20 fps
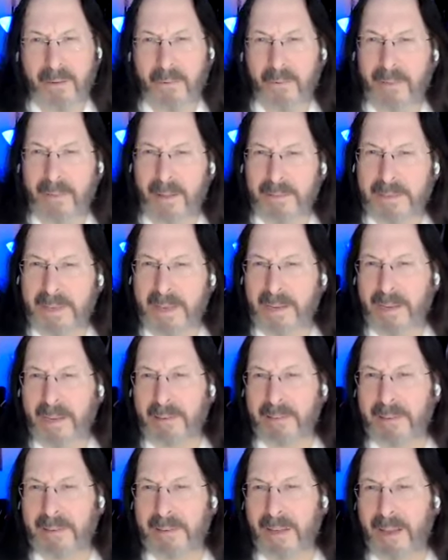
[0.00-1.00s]
without
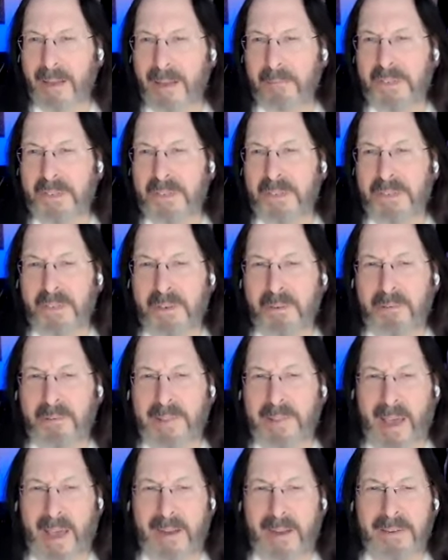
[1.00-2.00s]
taking the time to do
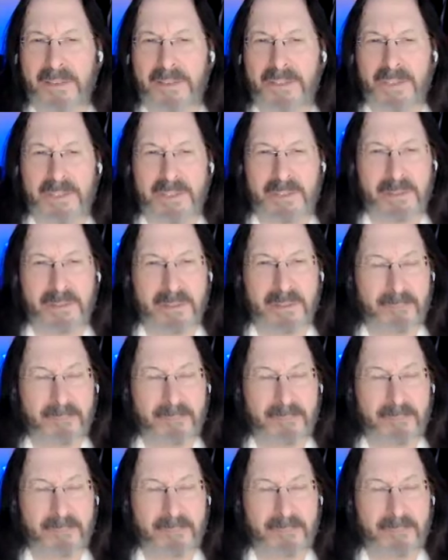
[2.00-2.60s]
that, it just